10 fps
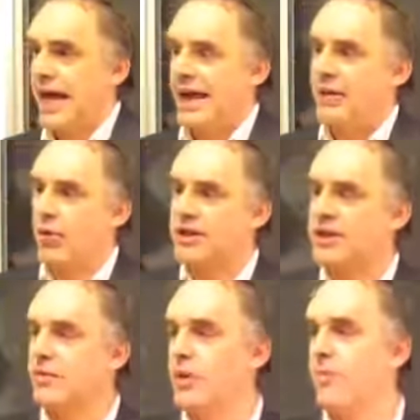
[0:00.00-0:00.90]
And it
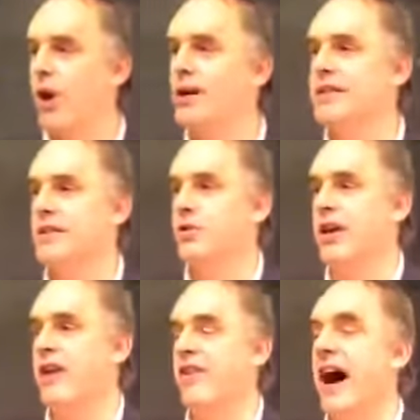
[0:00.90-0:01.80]
wasn't a
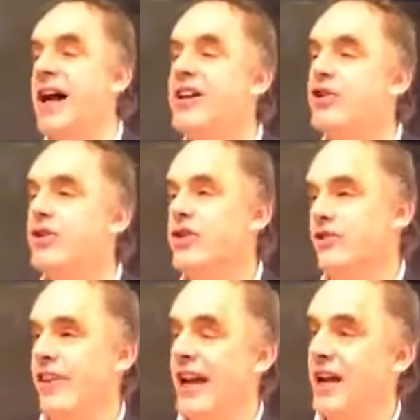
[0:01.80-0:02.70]
repository of
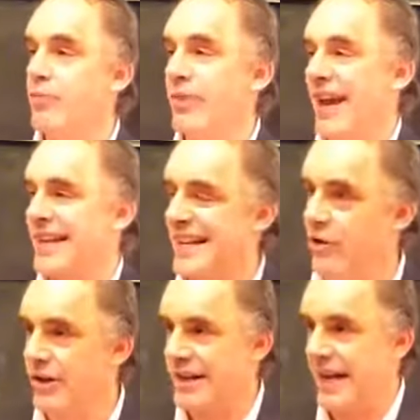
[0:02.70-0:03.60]
underdeveloped and
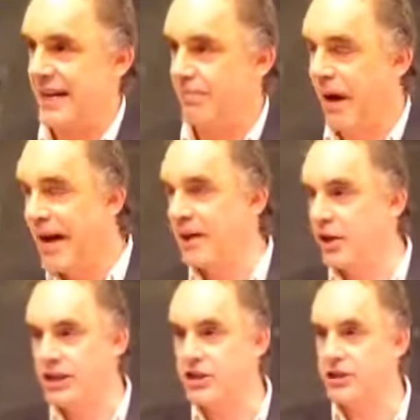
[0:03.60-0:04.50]
irritated
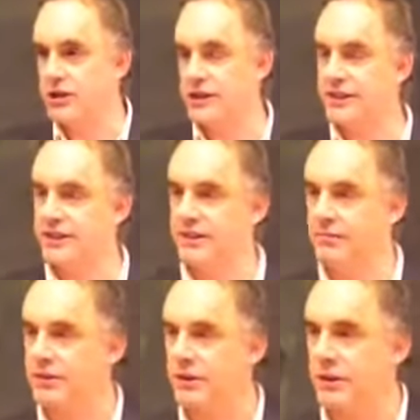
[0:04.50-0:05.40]
biological
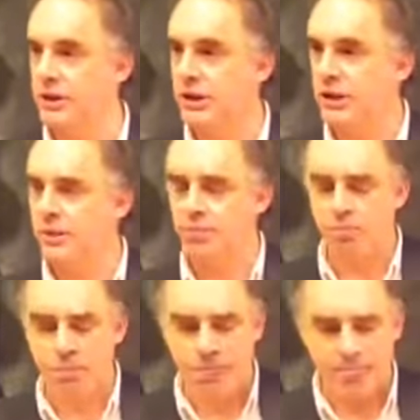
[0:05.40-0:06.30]
systems.
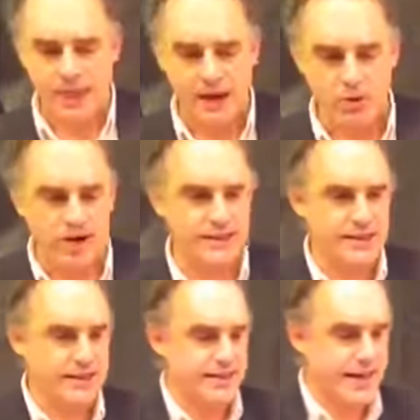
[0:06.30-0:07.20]
It was
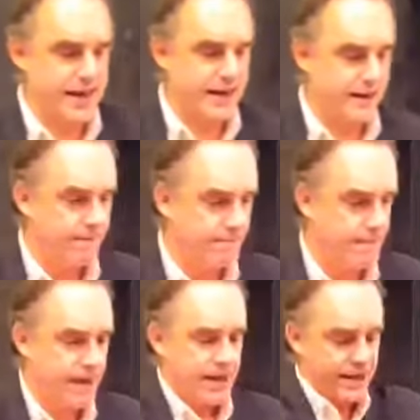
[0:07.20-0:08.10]
instead
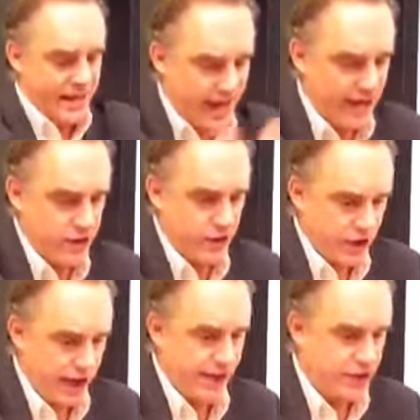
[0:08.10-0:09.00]
the
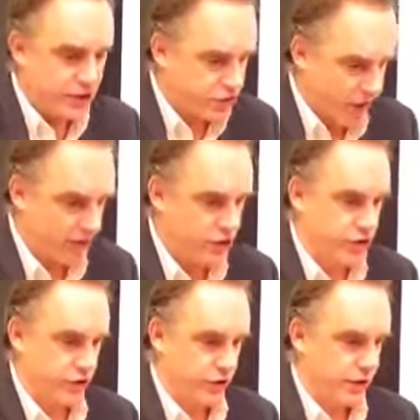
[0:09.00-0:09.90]
underlying
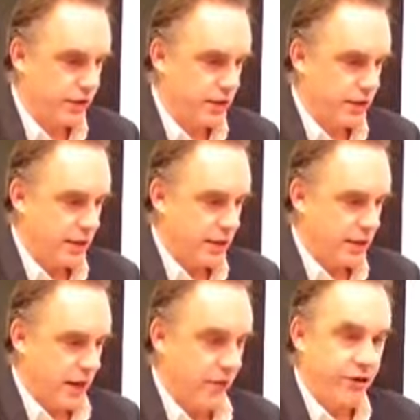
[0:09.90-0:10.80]
structure
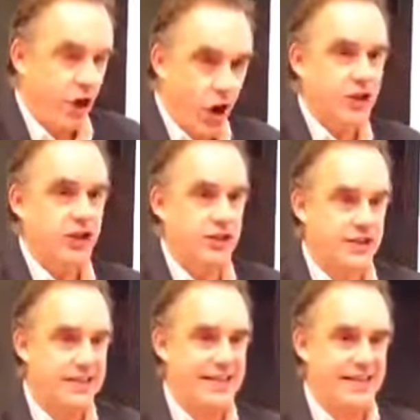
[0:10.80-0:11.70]
of
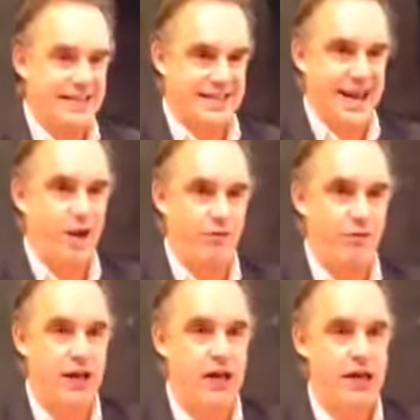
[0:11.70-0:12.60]
consciousness itself.